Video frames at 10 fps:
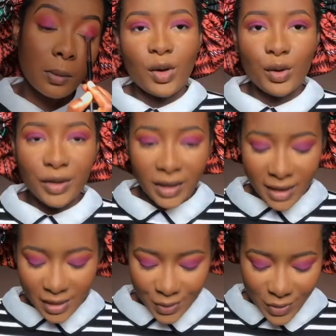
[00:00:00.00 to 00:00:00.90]
Okay
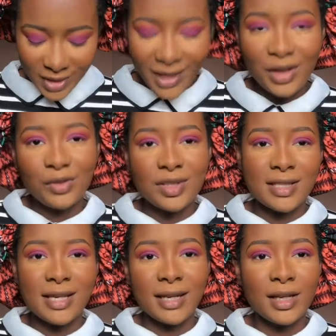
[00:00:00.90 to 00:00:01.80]
guys, so I kind of
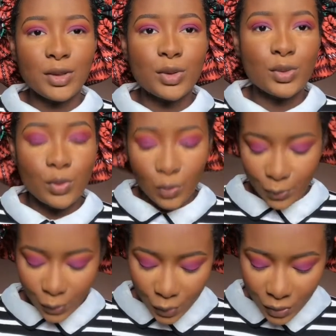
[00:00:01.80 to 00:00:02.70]
decided to
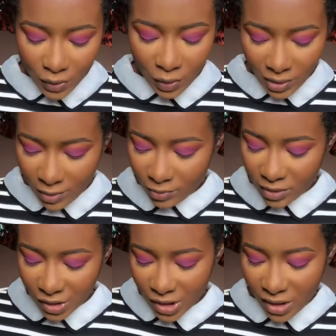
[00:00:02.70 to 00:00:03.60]
put
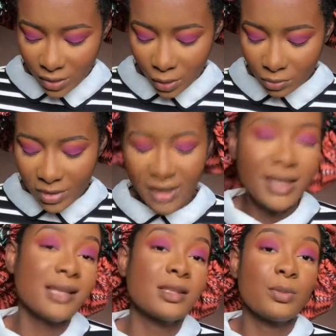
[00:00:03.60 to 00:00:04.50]
the shade Okpe,
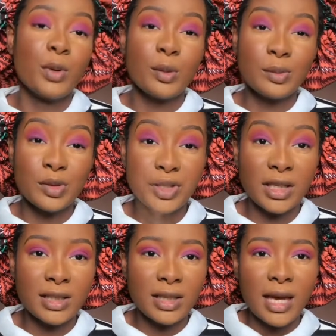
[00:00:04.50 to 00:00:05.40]
that's the purple
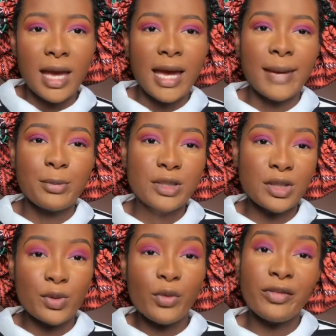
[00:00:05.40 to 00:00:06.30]
shade. I put
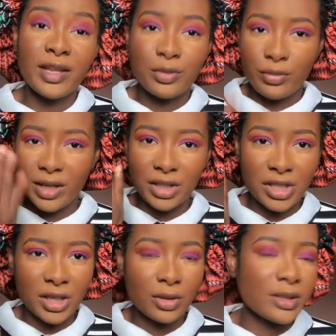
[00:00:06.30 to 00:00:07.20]
it over the red
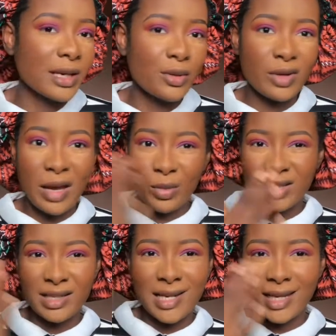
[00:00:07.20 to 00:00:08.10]
shade because I
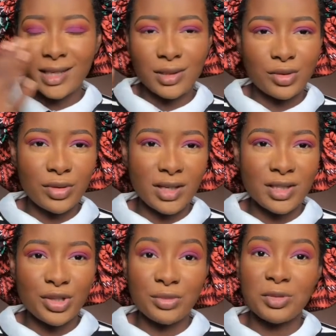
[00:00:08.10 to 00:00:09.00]
wasn't liking the
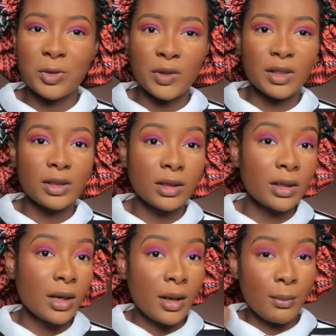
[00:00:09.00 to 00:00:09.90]
transition between
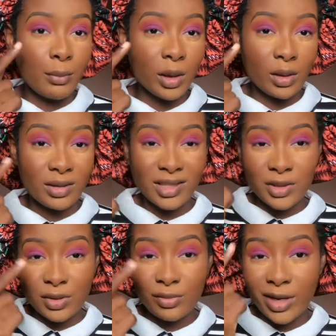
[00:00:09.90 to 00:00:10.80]
the burgundy
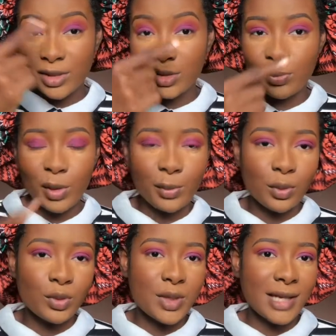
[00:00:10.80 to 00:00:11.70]
to the red to the
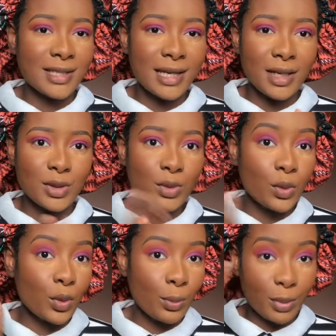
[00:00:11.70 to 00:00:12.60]
purple, so I decided to
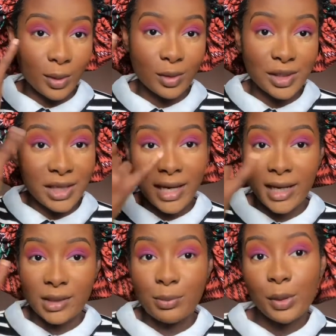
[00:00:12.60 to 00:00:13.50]
go burgundy
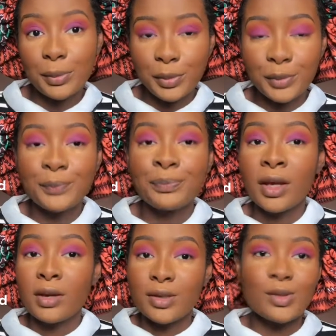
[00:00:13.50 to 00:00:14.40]
and purple.
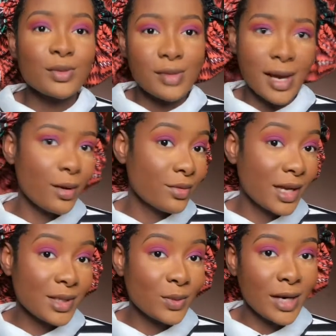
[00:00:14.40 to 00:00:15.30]
So now
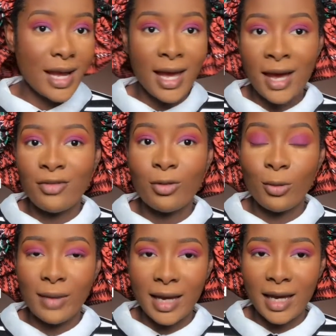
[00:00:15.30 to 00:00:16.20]
that's what I have
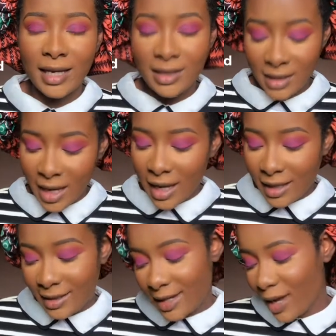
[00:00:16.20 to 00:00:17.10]
on my eyes.
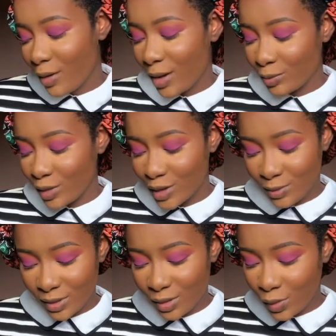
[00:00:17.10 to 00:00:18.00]
Now I'm going to
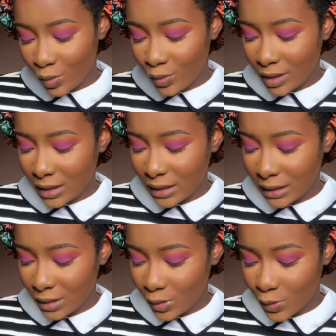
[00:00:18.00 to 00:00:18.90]
be going
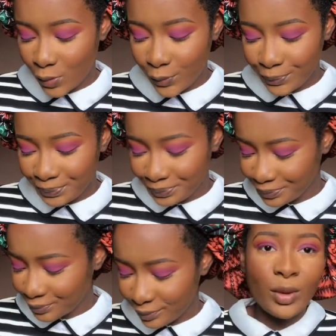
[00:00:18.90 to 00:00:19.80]
into,
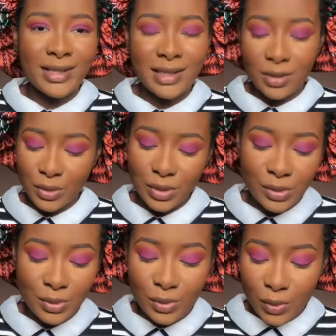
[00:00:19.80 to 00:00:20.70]
oh, I said I was going to
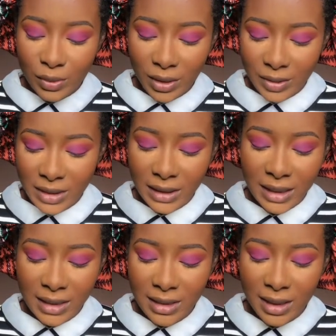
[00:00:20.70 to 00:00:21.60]
do gold. I was thinking
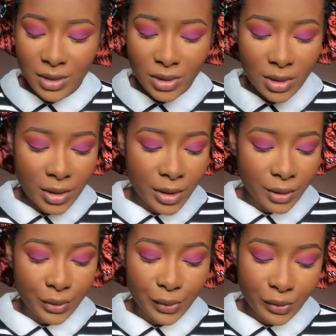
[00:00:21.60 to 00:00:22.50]
I said
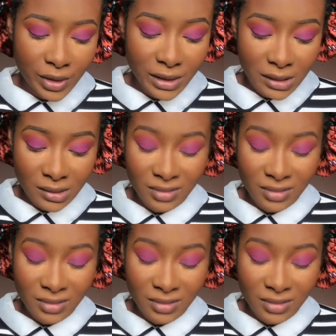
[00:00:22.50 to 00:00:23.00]
green.